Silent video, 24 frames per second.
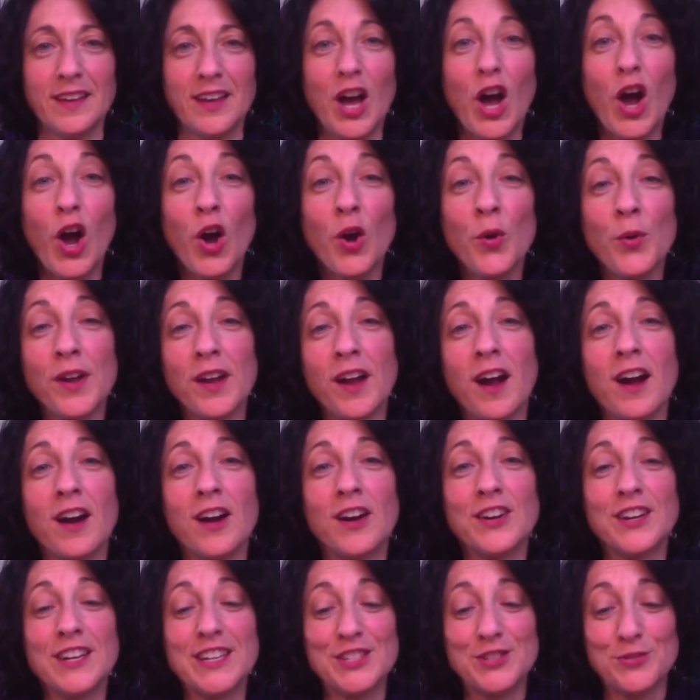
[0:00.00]

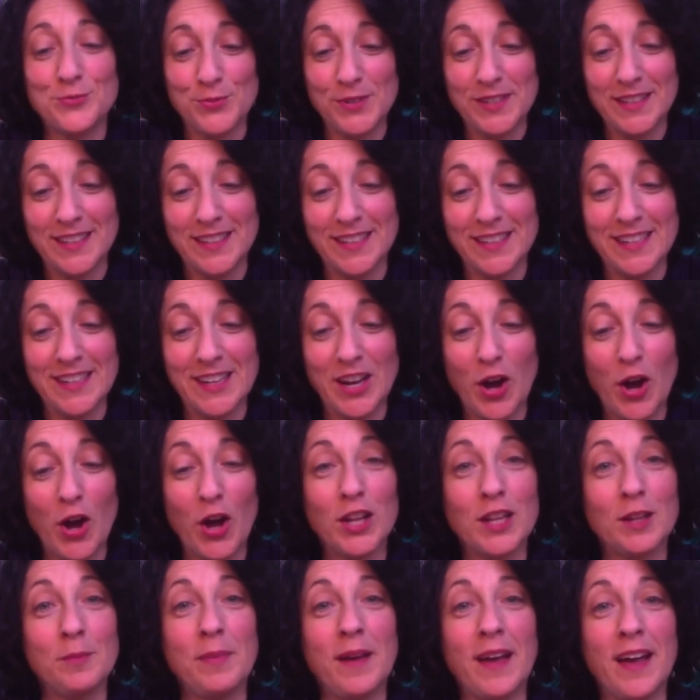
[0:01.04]
OER is really
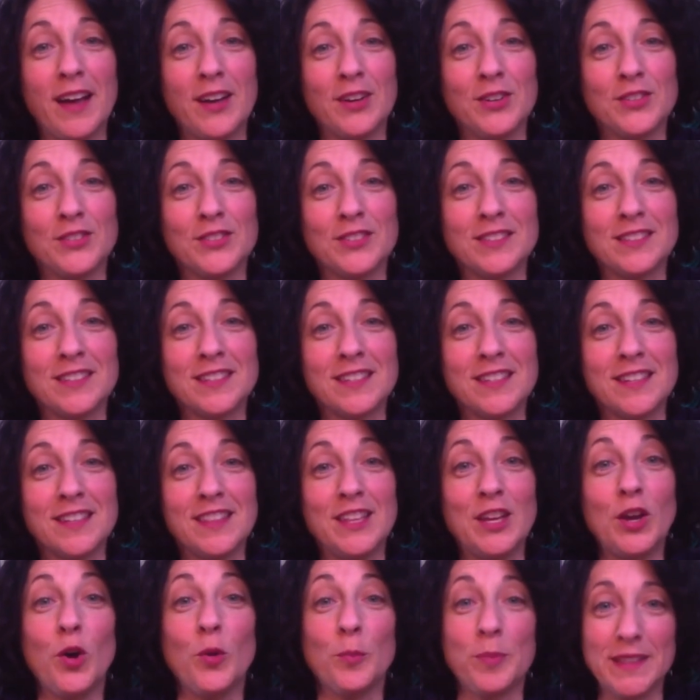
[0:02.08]
all about
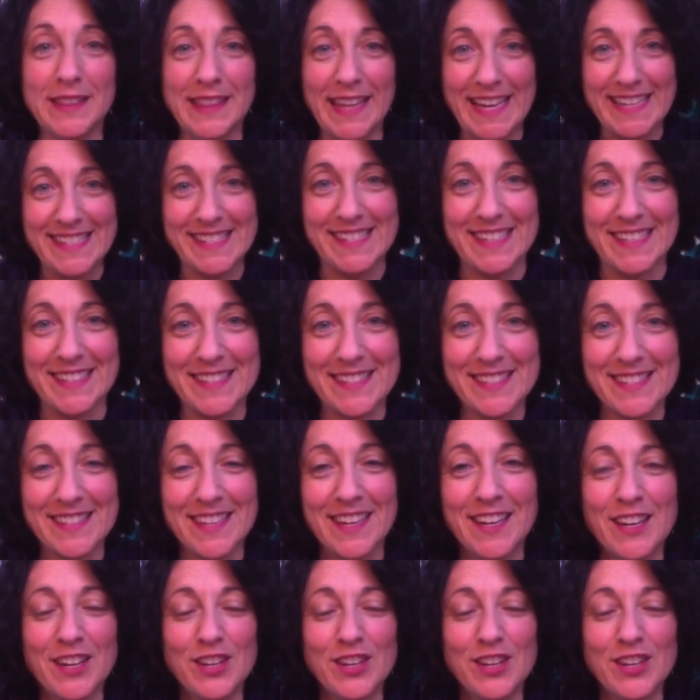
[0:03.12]
the open license.